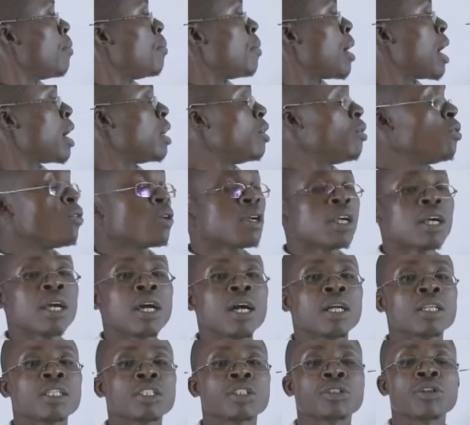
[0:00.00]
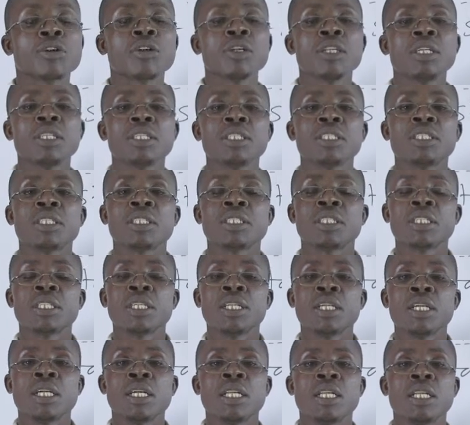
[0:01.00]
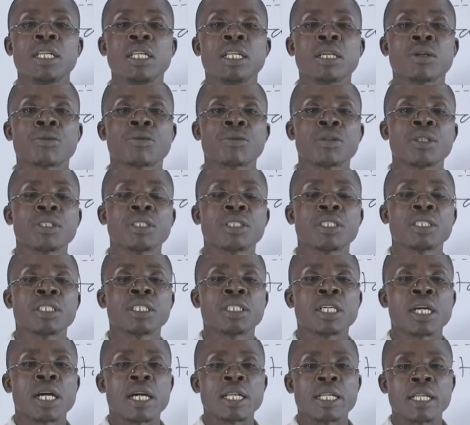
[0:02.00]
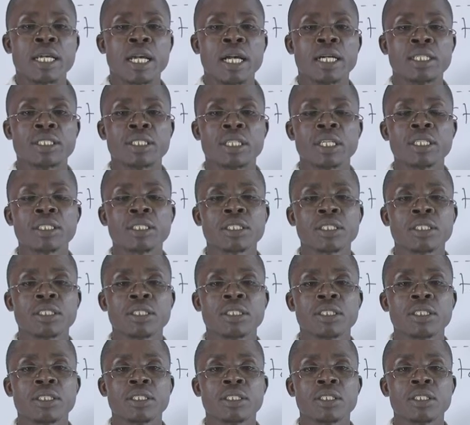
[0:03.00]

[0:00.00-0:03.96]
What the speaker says: by looking at solids, liquids, and gases,